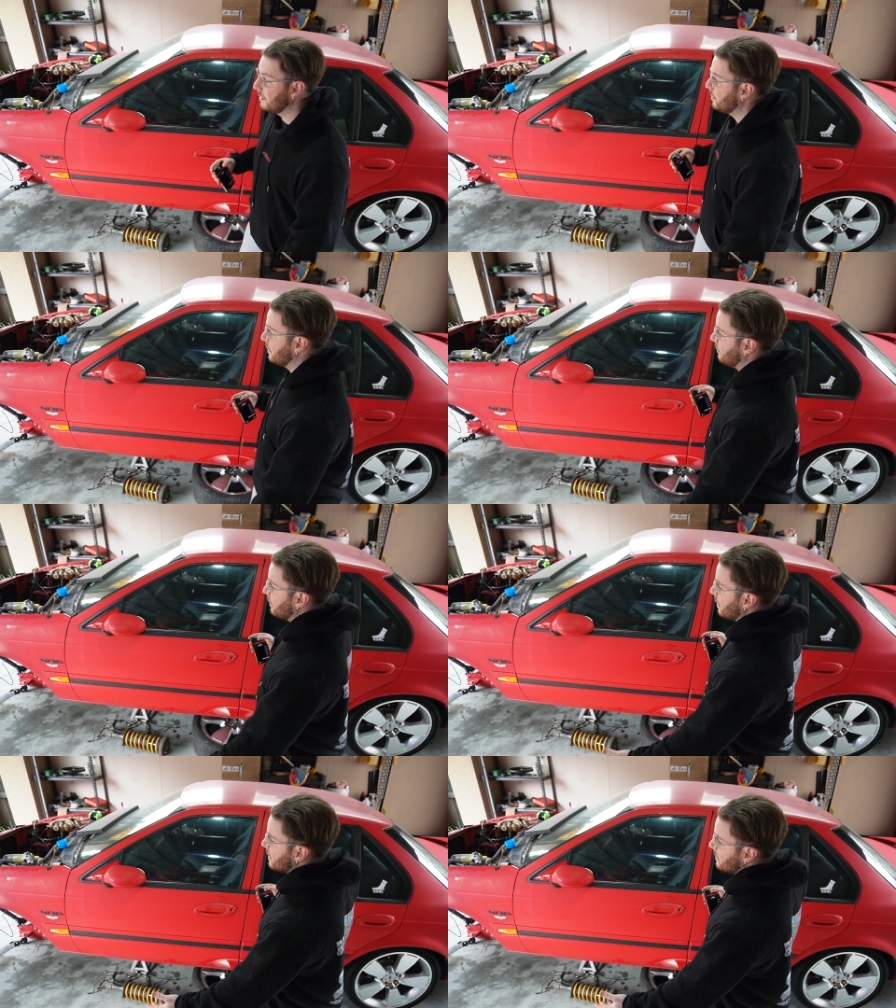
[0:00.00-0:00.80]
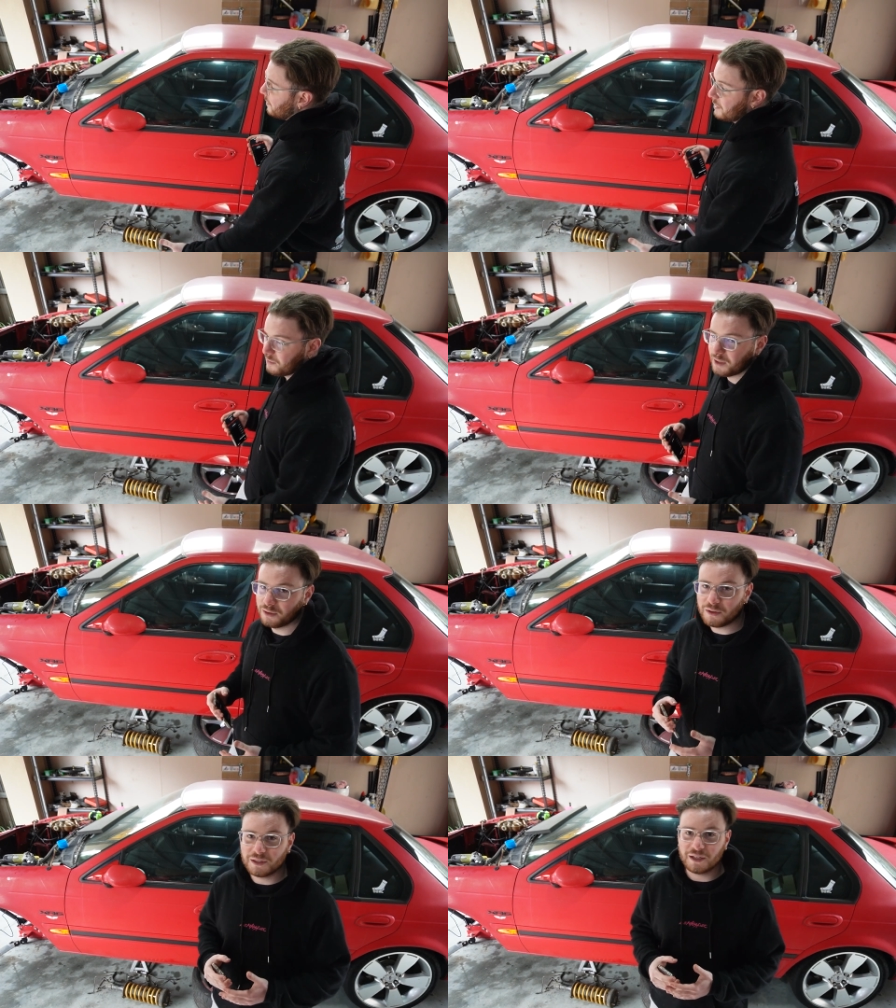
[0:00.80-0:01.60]
I mean, if you guys have been around
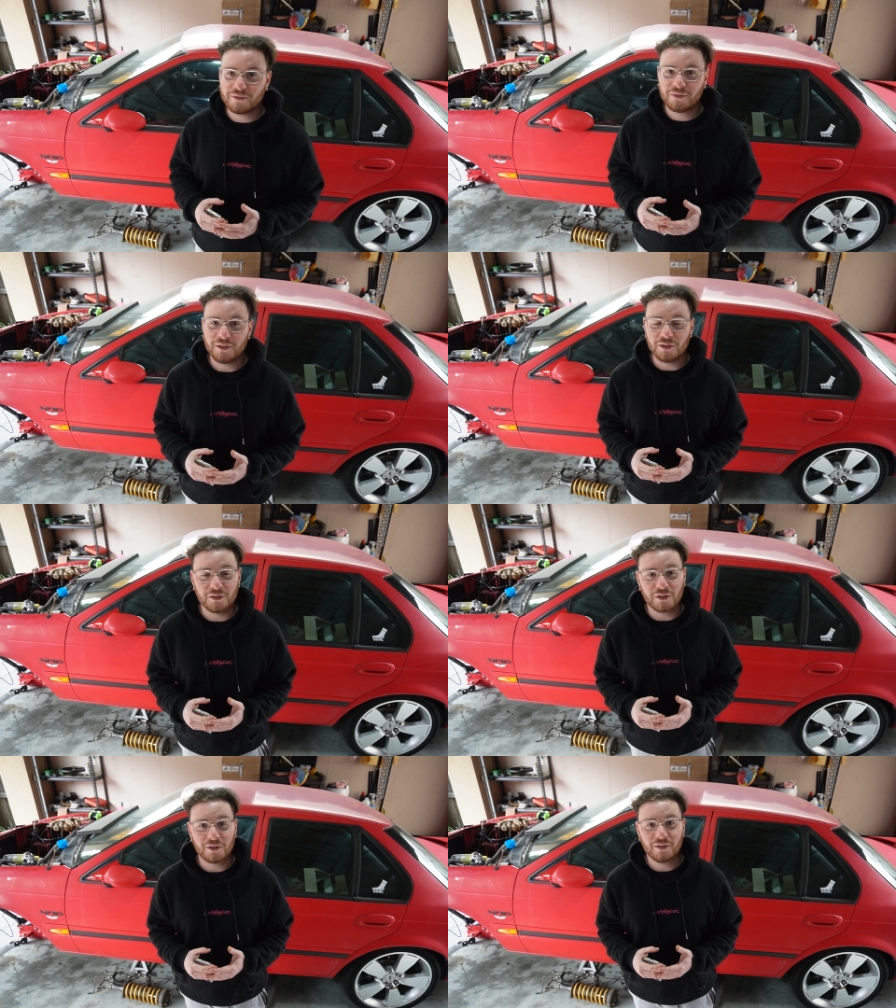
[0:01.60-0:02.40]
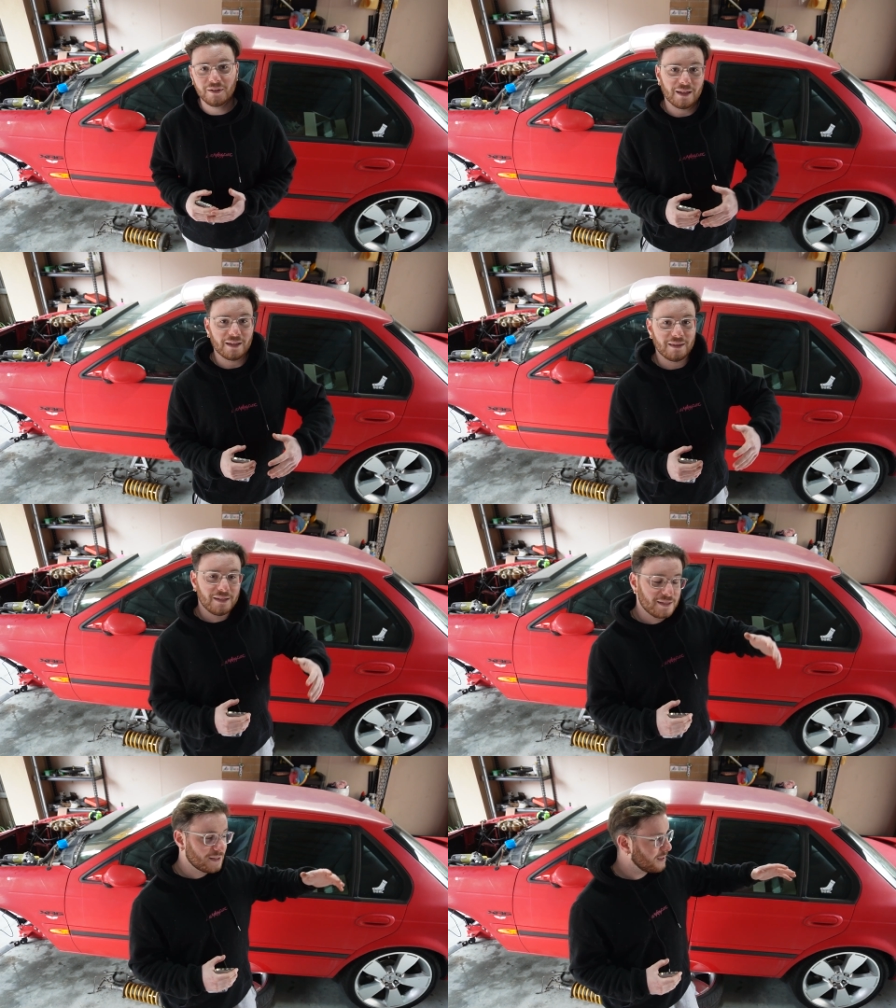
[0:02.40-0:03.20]
long enough, you'd know that
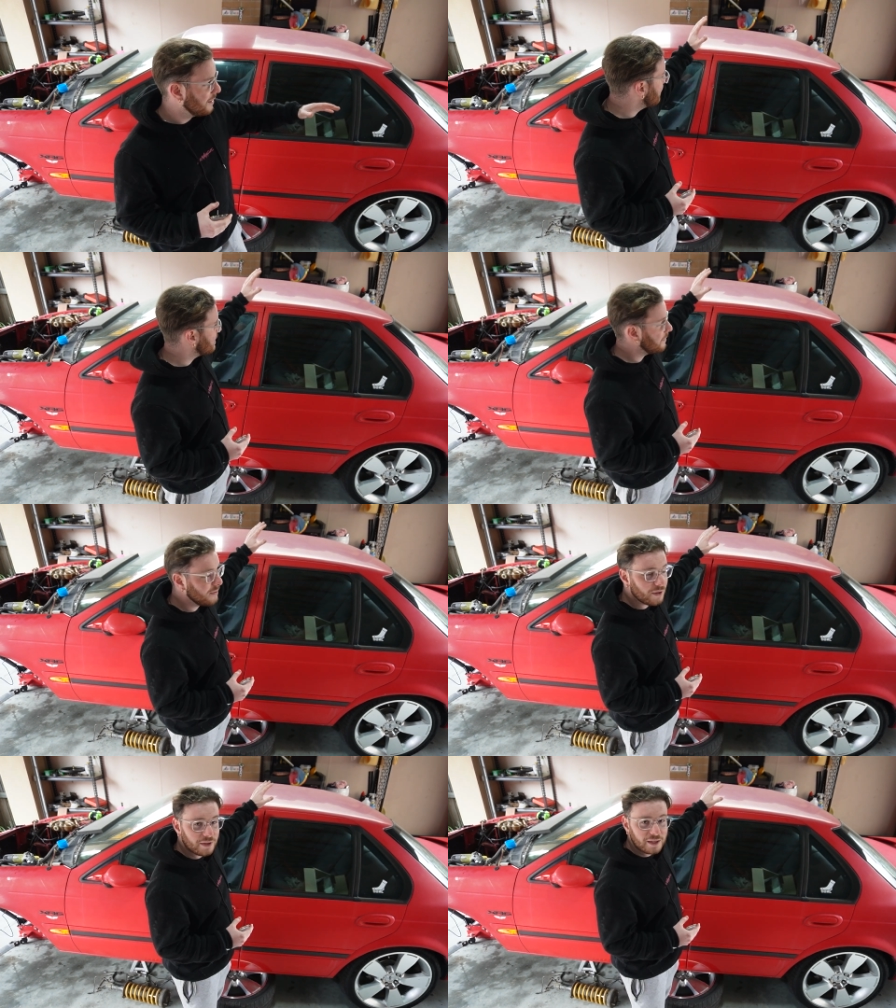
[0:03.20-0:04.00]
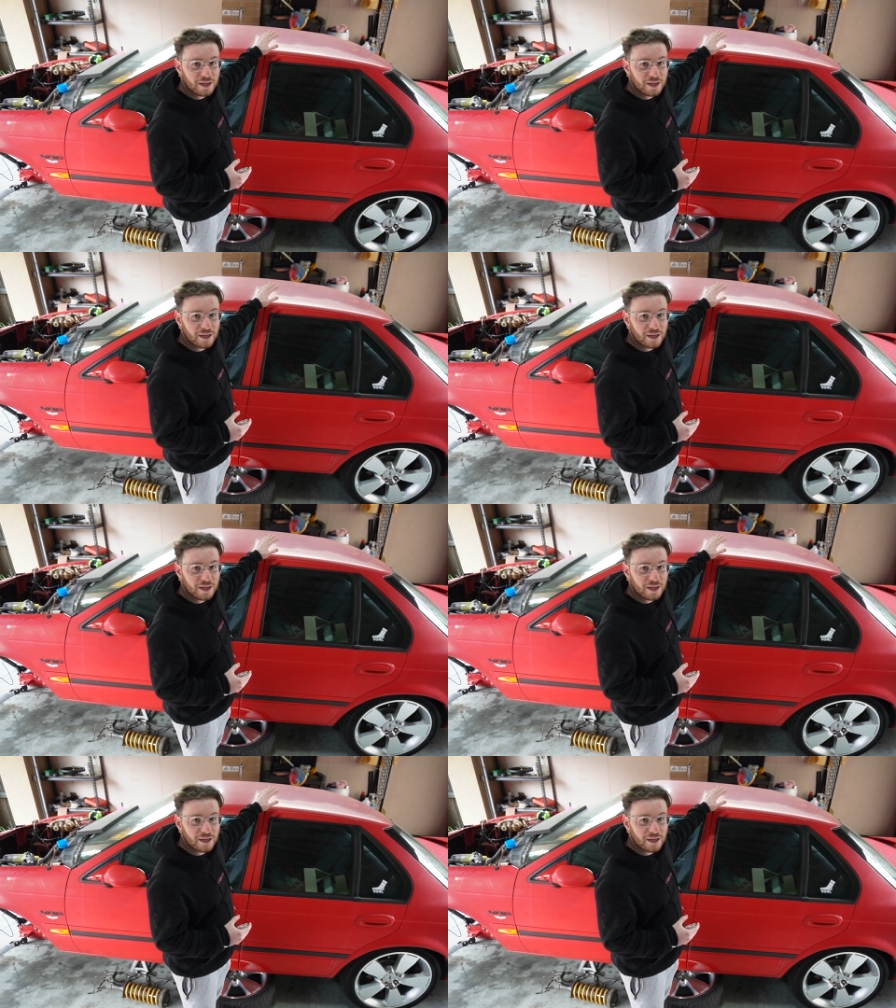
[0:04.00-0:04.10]
this, this very